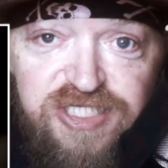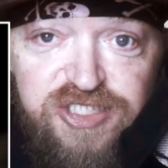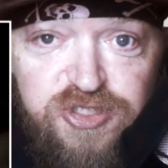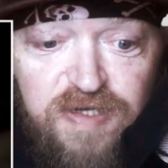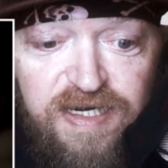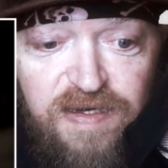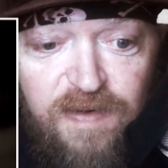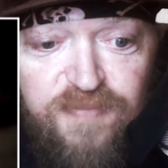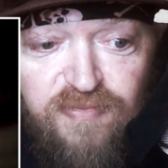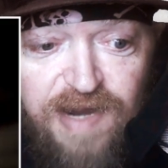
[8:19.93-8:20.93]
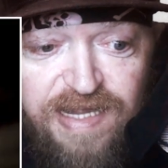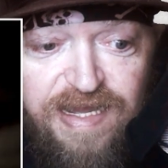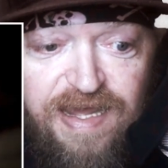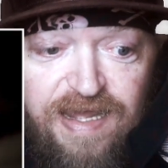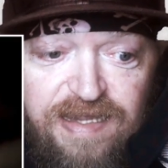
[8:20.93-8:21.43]
just straight up
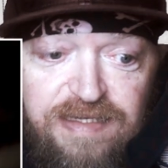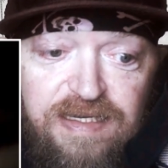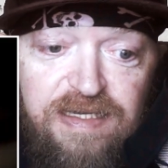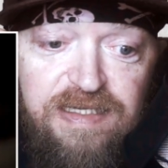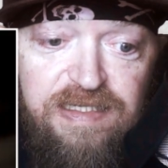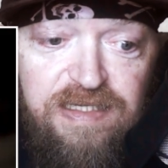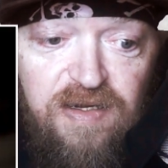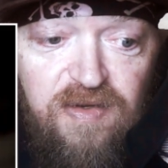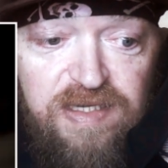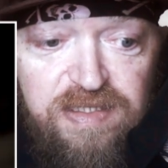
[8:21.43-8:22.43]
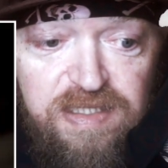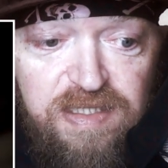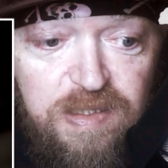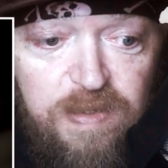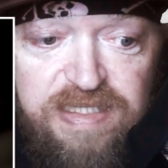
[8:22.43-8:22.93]
reggae. You know, and
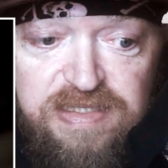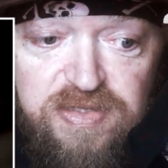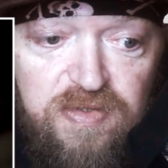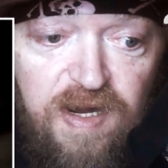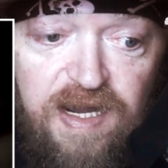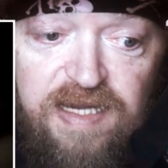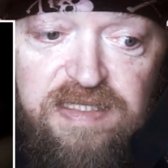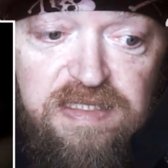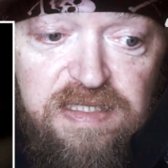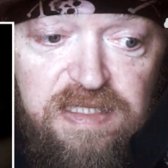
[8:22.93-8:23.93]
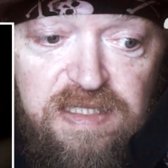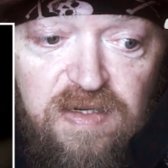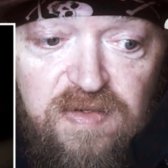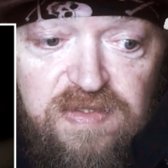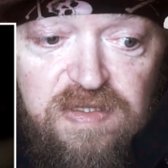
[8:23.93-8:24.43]
the cleans are great. You
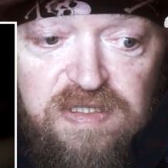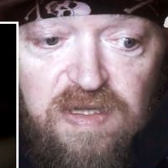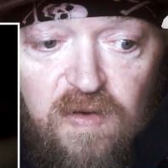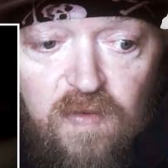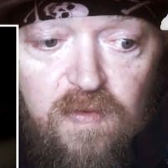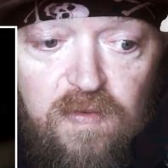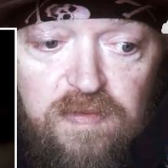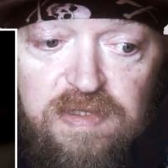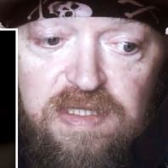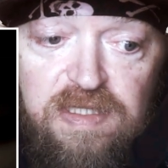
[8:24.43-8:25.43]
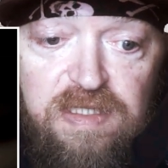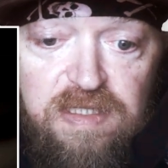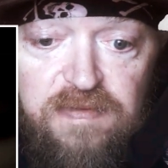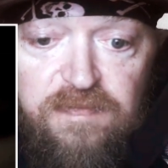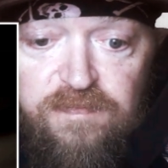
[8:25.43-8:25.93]
know, the whole,
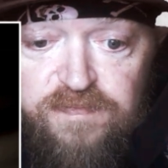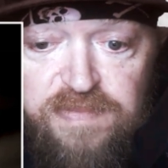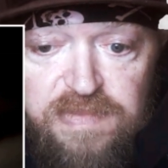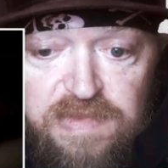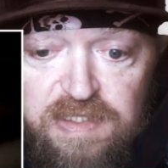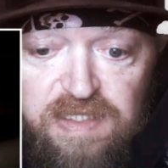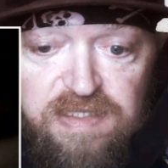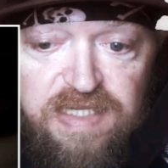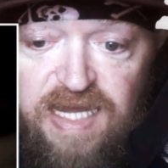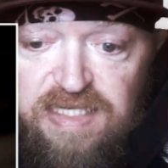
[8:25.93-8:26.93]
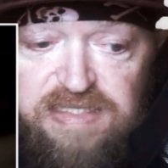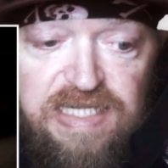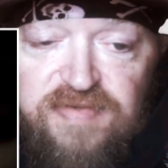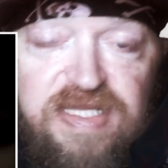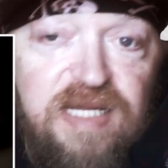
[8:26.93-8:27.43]
the
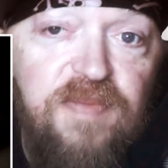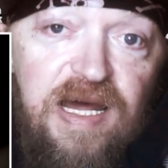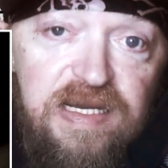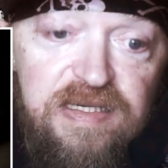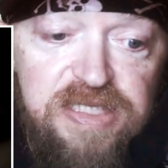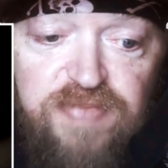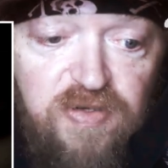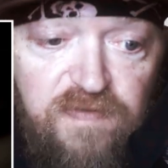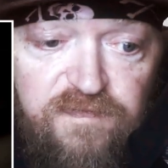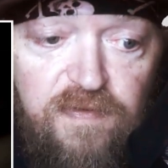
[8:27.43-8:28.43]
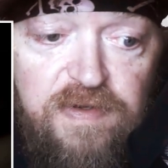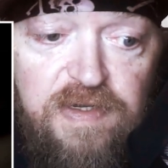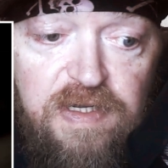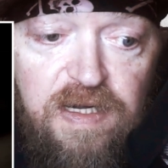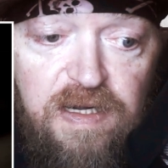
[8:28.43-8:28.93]
cadence, everything about it is beautiful.
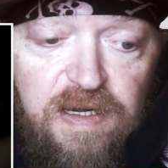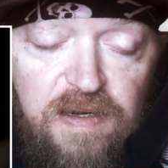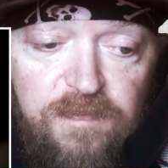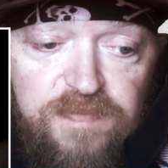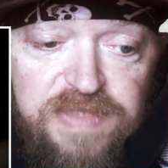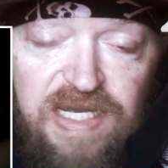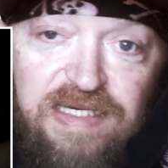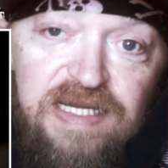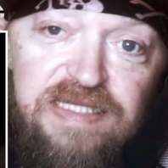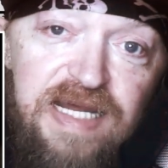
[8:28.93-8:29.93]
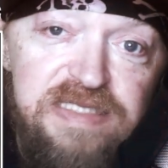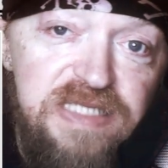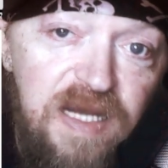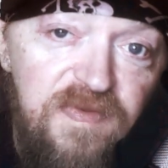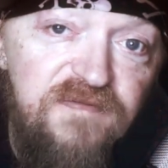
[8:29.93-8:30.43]
And
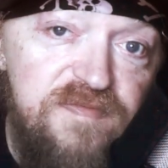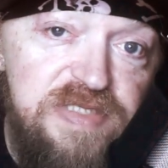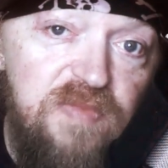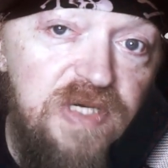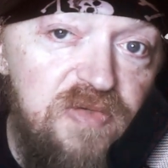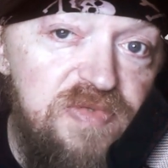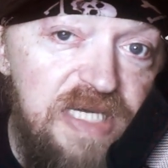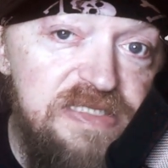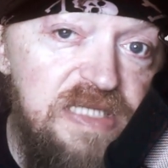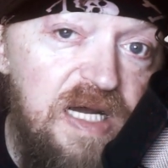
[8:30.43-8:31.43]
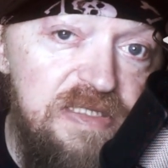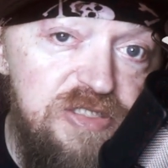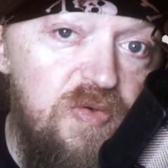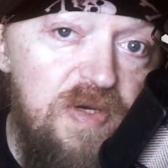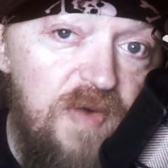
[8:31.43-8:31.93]
that's coming from someone who does not
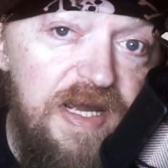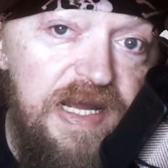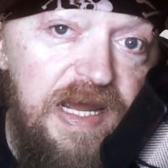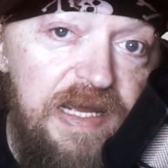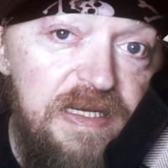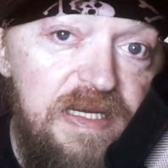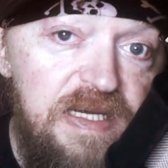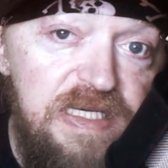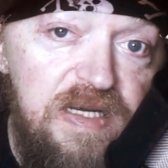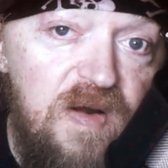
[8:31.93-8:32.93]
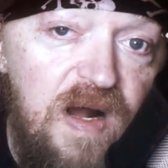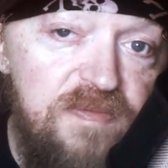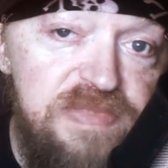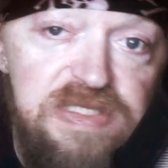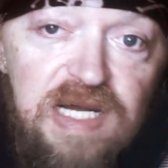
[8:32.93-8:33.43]
enjoy reggae. You know,
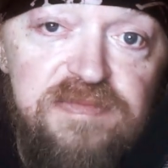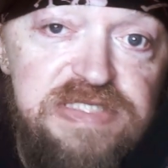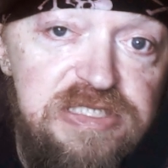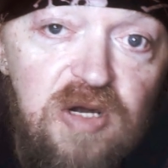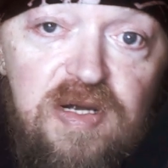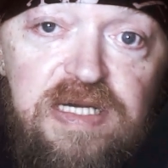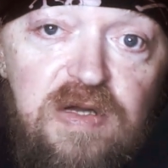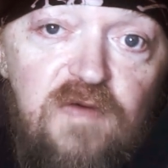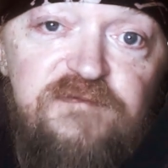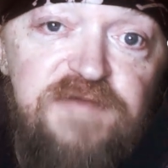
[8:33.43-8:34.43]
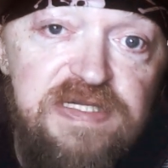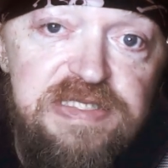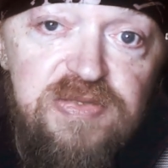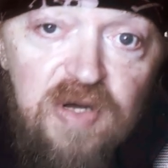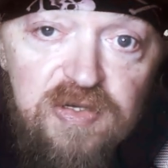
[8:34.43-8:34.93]
I'm sorry, no
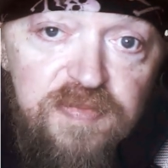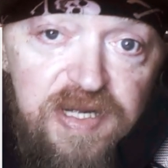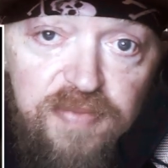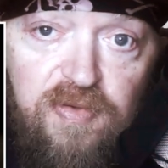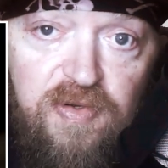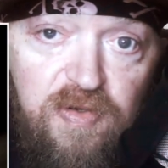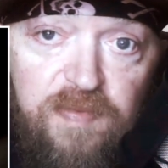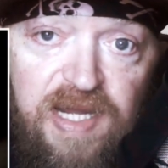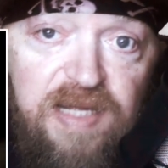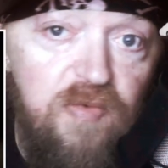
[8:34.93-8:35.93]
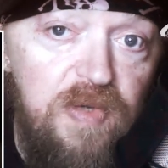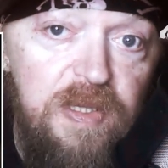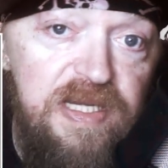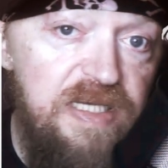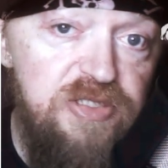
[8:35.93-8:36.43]
offense to all the people who may
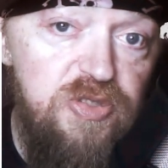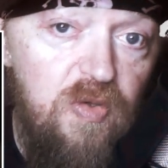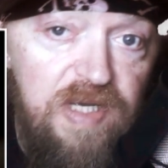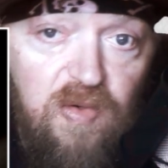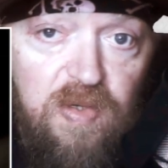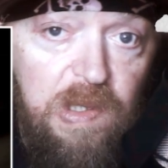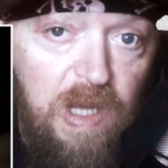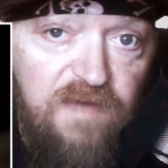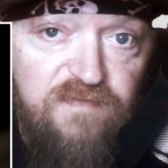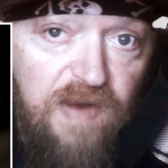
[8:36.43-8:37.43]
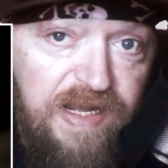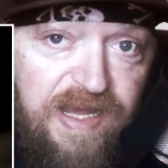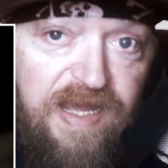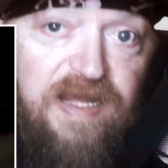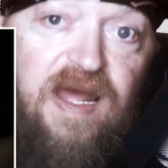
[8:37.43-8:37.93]
really enjoy or love
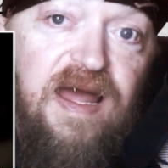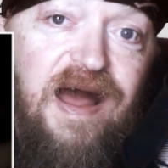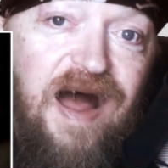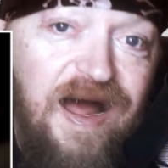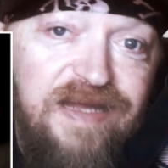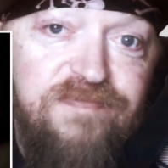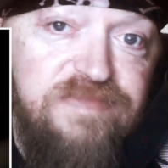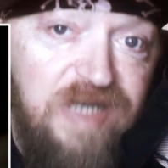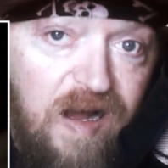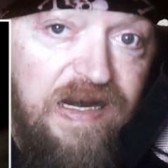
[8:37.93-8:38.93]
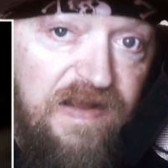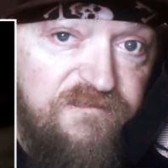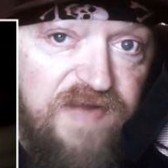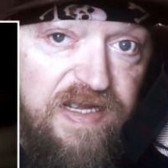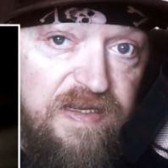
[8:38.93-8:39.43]
reggae. I am not
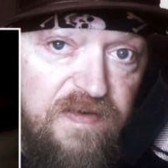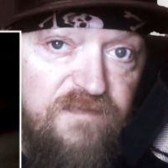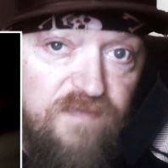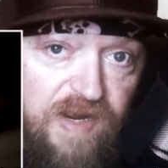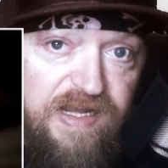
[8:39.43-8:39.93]
a fan of